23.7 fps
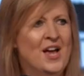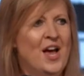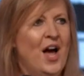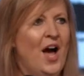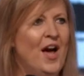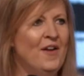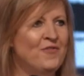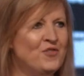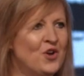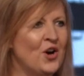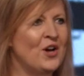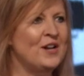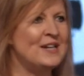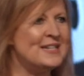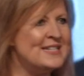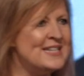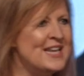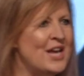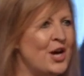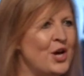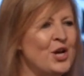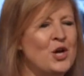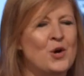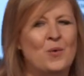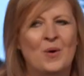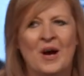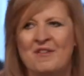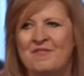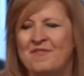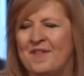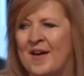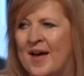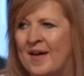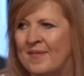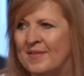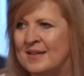I've got to tell you, I
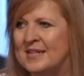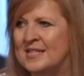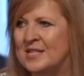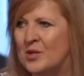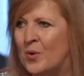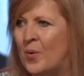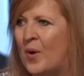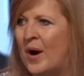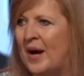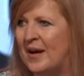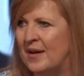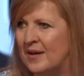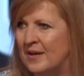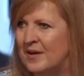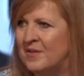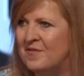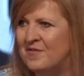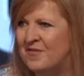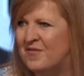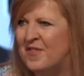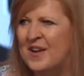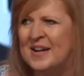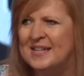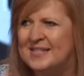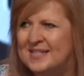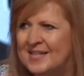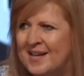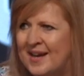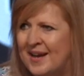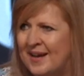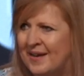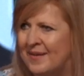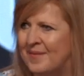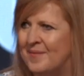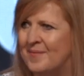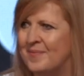found this quite
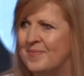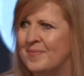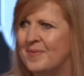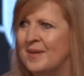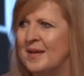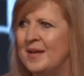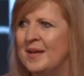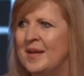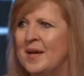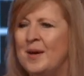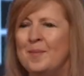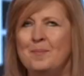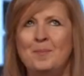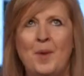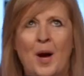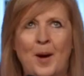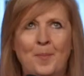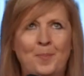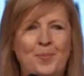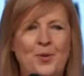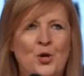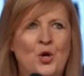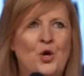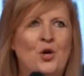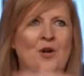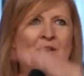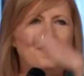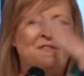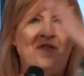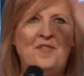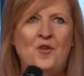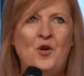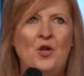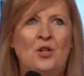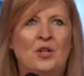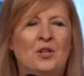confronting my
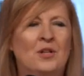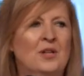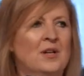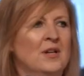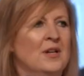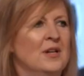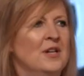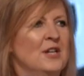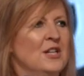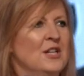beautiful